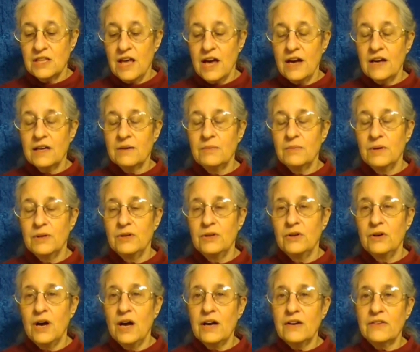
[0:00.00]
lach
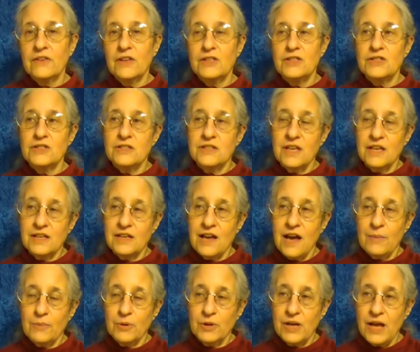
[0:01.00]
manoach, that, that
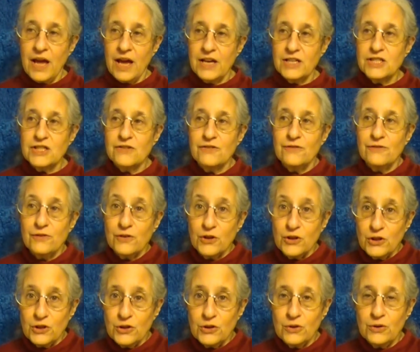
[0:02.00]
I'm going to ask for
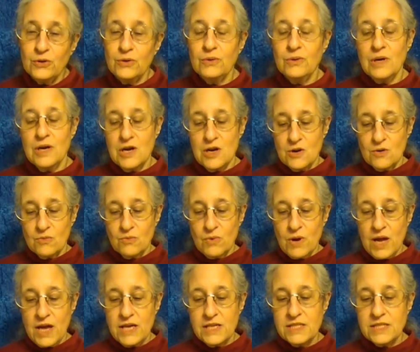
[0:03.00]
you
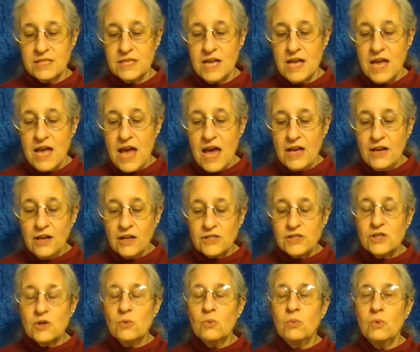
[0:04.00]
rest, and
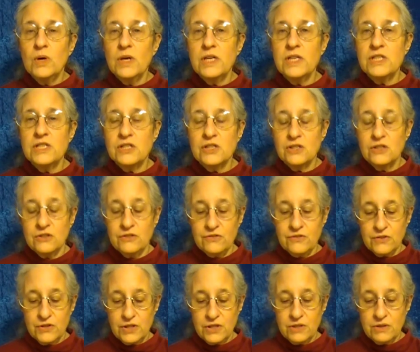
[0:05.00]
also what is good
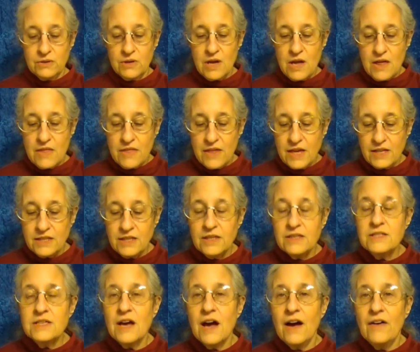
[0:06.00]
for you. That
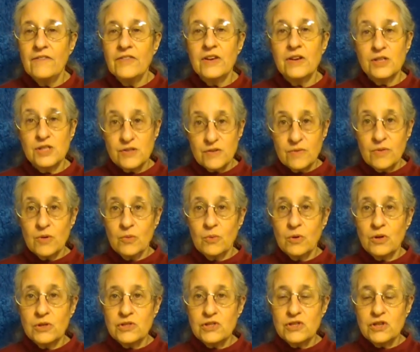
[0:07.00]
yitav there is from the
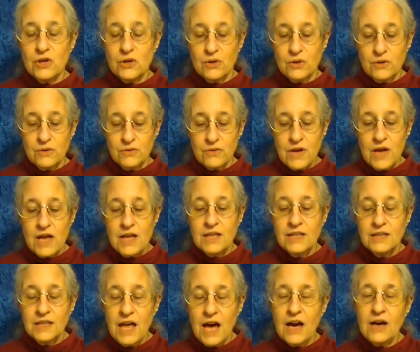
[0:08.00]
word tov,
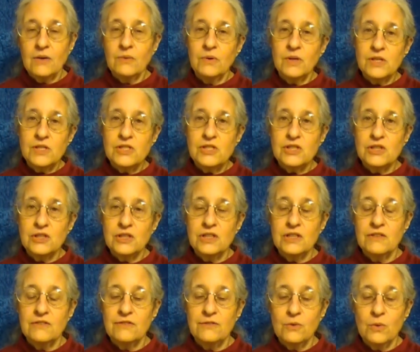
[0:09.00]
lach, what is
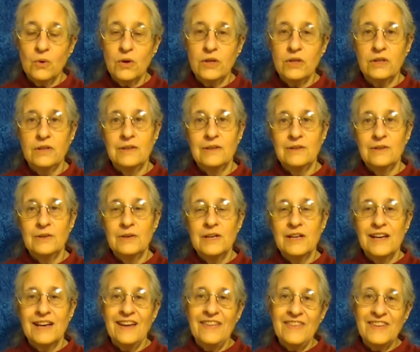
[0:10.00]
good for you.
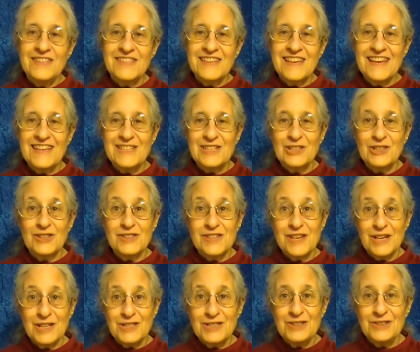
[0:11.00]
In this case, it looks
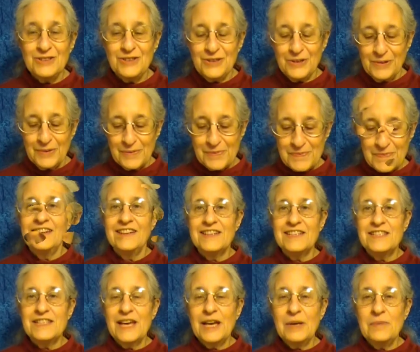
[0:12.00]
like to you. In the
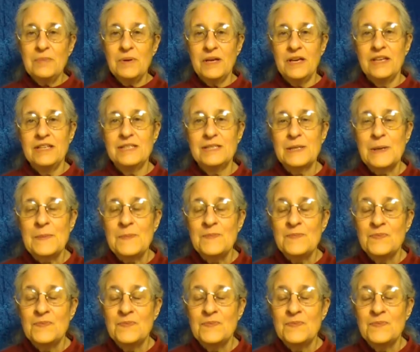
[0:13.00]
second piece,